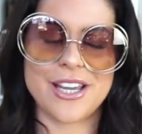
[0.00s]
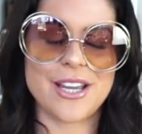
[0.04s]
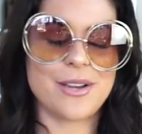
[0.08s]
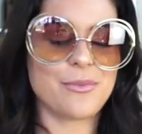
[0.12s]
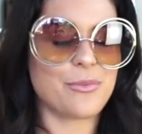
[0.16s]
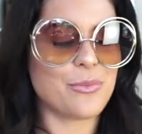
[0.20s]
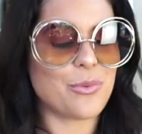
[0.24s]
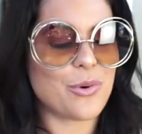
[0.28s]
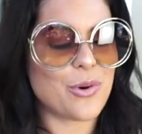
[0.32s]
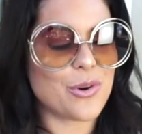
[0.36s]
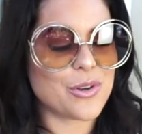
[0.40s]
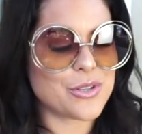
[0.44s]

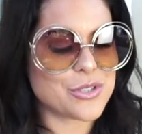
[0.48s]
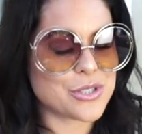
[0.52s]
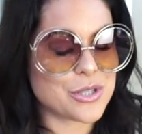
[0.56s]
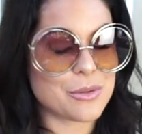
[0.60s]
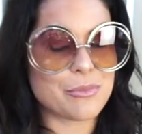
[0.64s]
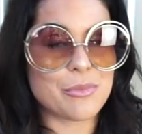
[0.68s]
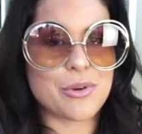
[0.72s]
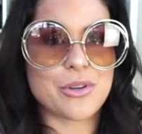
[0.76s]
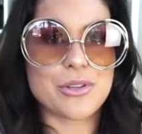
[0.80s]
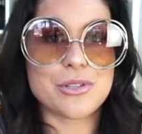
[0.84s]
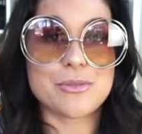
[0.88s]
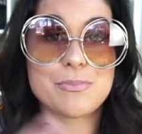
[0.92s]
It was
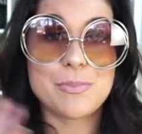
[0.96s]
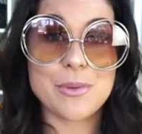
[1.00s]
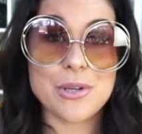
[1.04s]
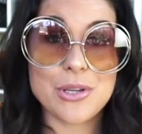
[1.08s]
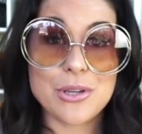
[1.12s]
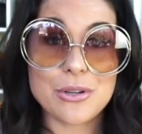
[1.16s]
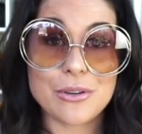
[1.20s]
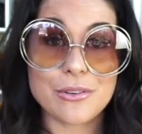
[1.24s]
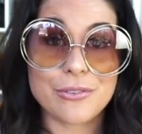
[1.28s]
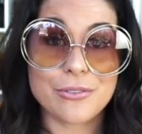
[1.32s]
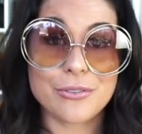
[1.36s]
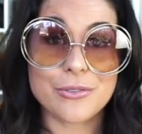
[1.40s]
the most
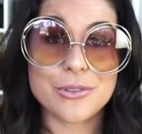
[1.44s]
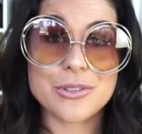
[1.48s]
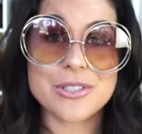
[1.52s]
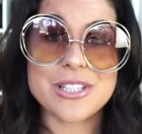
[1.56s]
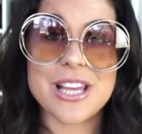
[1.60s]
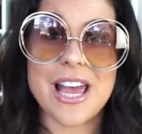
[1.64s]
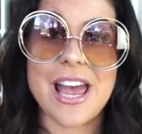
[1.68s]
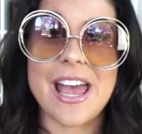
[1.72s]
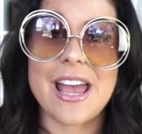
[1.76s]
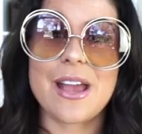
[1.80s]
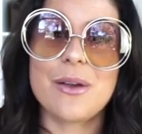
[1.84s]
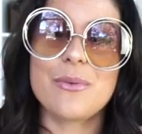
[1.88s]
beautiful
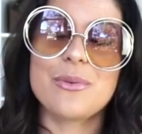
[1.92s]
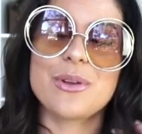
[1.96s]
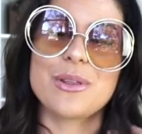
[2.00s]
day